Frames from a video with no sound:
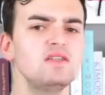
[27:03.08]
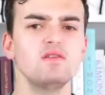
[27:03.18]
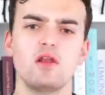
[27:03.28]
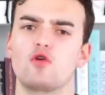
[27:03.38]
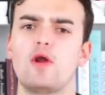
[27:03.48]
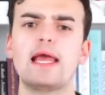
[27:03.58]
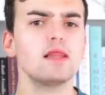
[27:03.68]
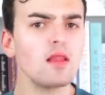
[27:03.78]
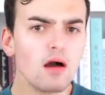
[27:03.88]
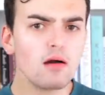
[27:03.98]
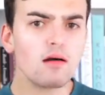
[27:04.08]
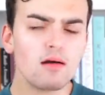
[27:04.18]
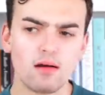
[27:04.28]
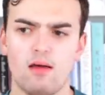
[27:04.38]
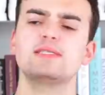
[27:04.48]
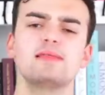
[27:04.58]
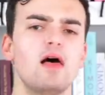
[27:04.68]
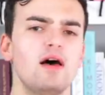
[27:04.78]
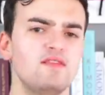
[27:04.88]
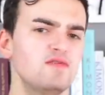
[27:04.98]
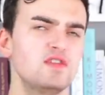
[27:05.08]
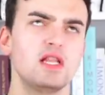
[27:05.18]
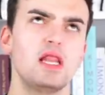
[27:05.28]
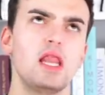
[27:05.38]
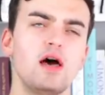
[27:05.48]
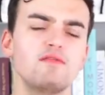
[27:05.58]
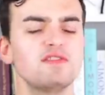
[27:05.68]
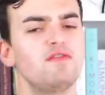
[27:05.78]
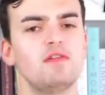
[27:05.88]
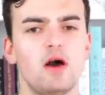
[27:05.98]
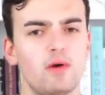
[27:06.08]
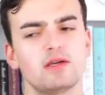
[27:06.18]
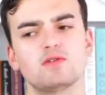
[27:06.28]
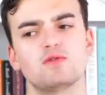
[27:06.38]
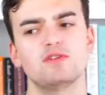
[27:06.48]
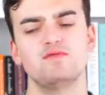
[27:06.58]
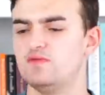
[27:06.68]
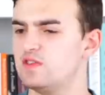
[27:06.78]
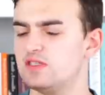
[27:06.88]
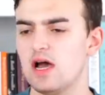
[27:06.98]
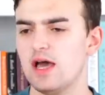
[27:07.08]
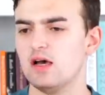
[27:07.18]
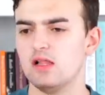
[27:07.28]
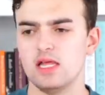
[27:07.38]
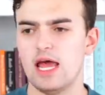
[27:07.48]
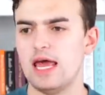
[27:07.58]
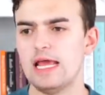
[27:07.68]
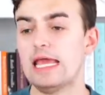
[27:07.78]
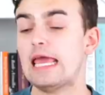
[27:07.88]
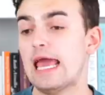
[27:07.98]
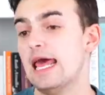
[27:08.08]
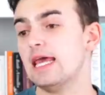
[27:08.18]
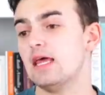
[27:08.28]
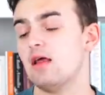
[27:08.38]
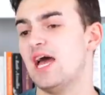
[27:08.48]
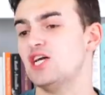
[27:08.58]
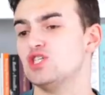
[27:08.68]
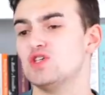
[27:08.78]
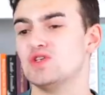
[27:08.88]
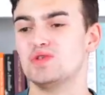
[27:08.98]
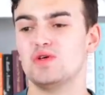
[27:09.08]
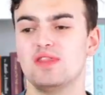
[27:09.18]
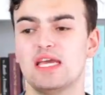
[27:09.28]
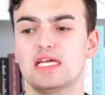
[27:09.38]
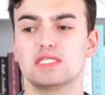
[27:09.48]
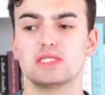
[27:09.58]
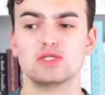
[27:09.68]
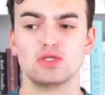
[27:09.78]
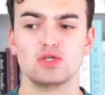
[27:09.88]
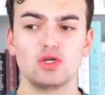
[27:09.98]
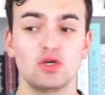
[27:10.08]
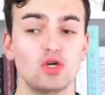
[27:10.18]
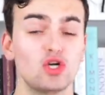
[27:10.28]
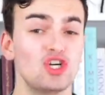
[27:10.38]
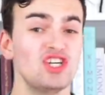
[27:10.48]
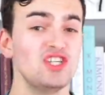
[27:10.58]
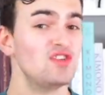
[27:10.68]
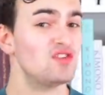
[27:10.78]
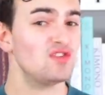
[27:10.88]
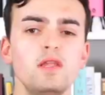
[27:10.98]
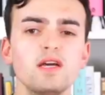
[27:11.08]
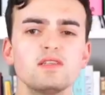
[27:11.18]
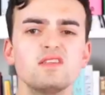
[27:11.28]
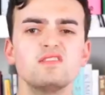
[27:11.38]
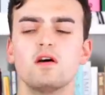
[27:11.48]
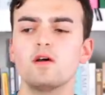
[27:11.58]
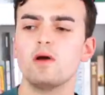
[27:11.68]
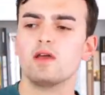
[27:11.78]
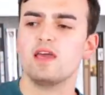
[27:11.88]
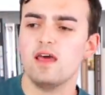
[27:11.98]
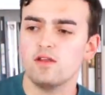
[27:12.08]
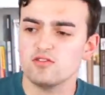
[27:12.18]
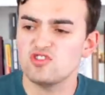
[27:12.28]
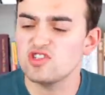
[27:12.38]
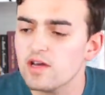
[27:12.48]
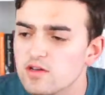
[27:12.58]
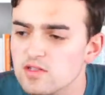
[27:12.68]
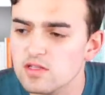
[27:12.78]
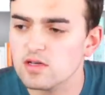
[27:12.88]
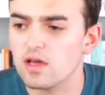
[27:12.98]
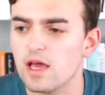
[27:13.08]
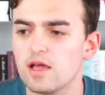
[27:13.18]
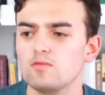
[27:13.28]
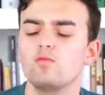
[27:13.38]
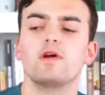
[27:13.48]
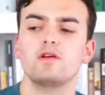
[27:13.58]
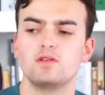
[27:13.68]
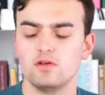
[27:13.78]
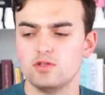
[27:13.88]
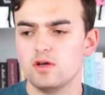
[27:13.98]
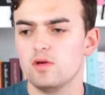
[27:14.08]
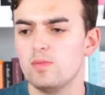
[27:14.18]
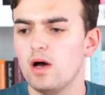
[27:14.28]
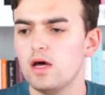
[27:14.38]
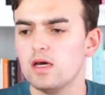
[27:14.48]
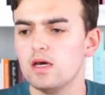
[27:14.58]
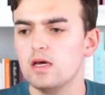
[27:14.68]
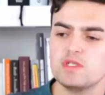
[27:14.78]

Still not a great look. Kris loves, loves a flowing sort of style. And, and I get it. I just also don't think it's good. Next, let's talk about Kendall Jenner's look again, wearing Dolce & Gabbana.